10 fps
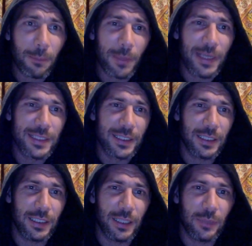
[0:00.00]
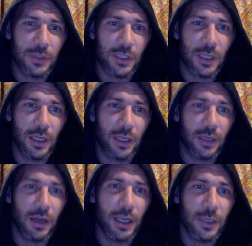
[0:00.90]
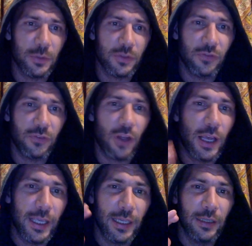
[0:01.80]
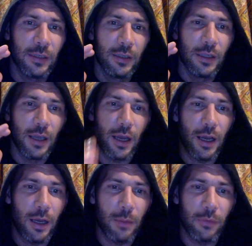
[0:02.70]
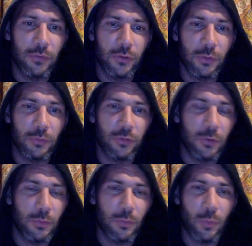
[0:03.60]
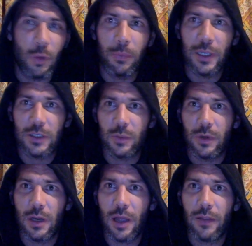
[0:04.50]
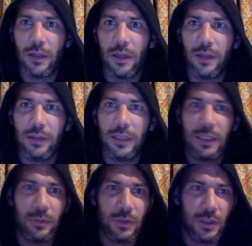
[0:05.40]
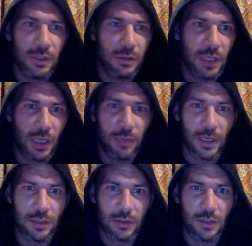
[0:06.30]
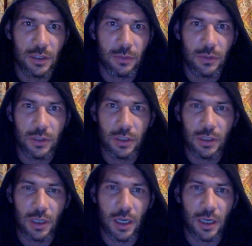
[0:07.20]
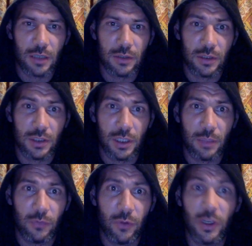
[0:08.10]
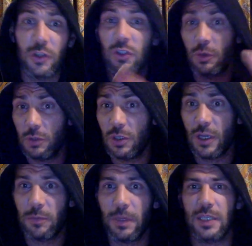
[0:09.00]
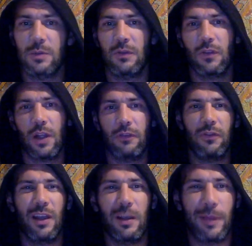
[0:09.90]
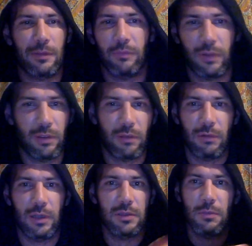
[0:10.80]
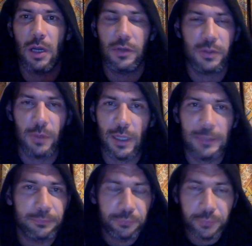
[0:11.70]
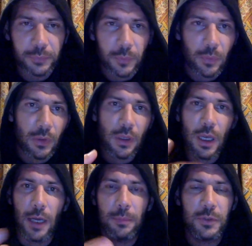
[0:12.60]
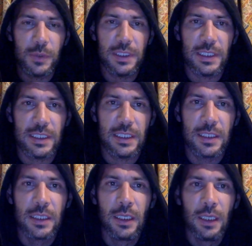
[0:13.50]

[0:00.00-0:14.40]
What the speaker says: basically there was a guy who was flying from one place to another. I think it was UK based. I'll just double check. I should check that before. No, sorry, it was US based. It was flying about 300 miles, something like that, between cities.